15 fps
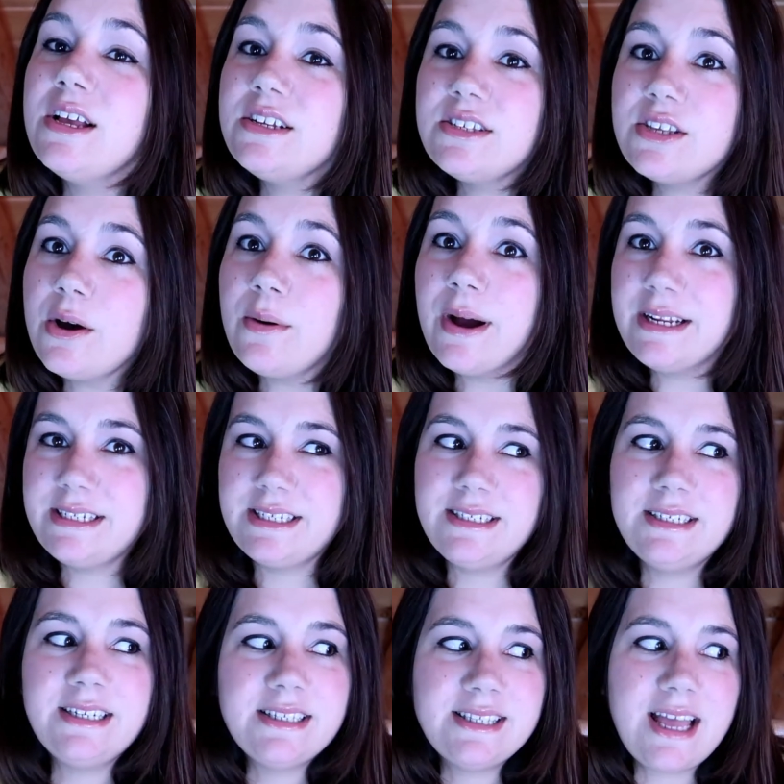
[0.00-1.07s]
So I
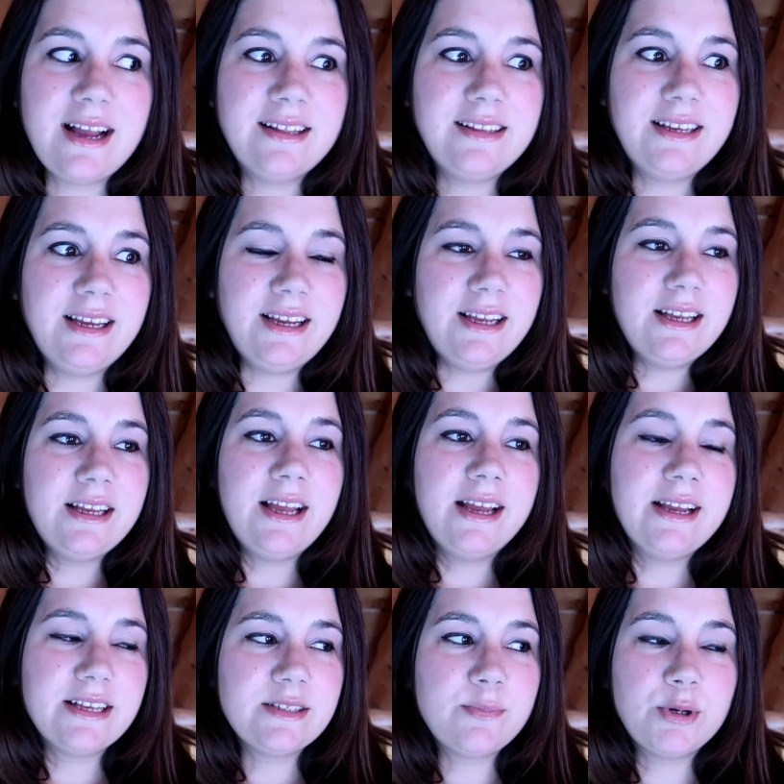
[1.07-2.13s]
didn't exactly,
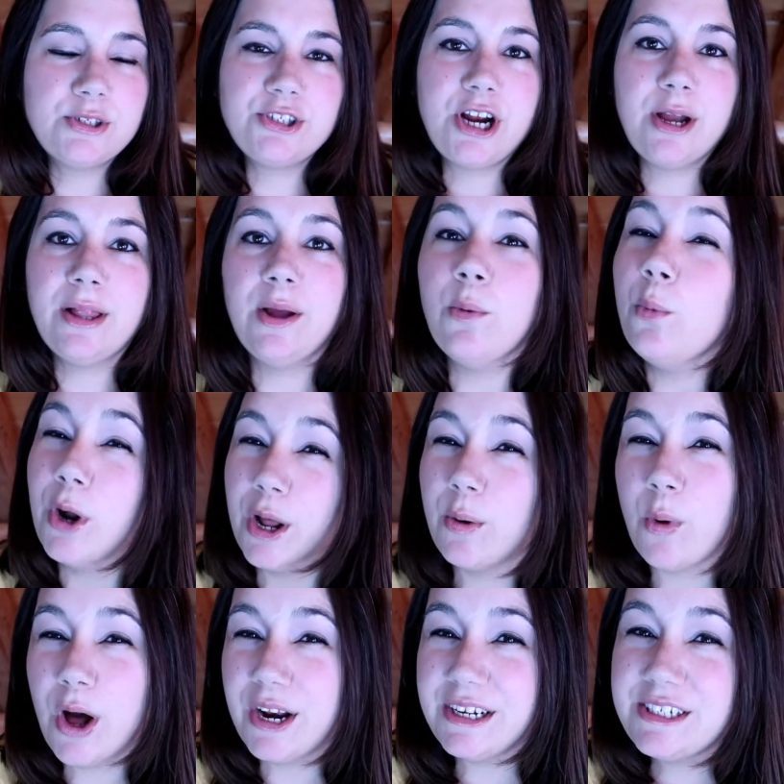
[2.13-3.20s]
I guess, portray like what I
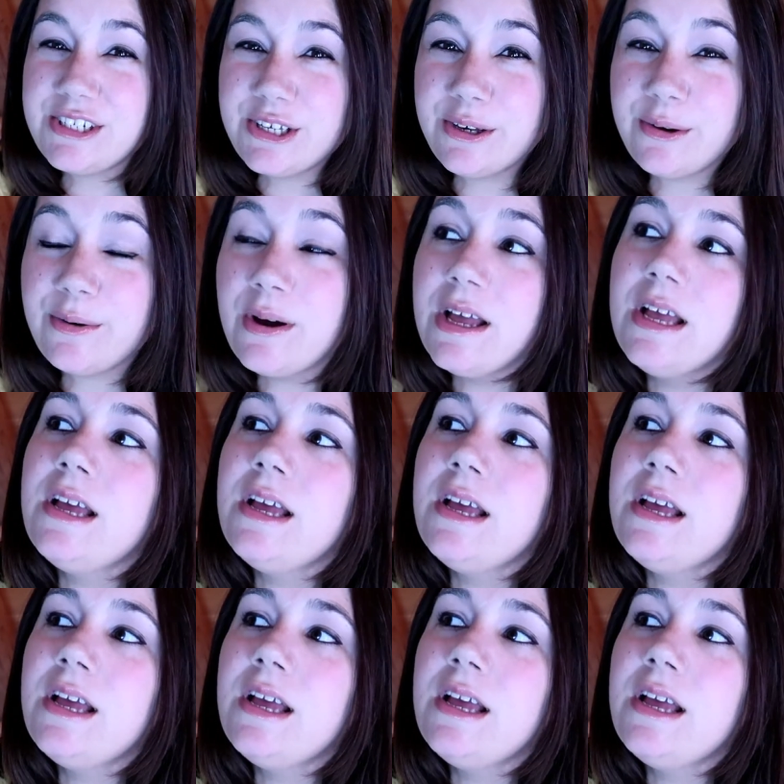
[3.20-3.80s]
wanted to.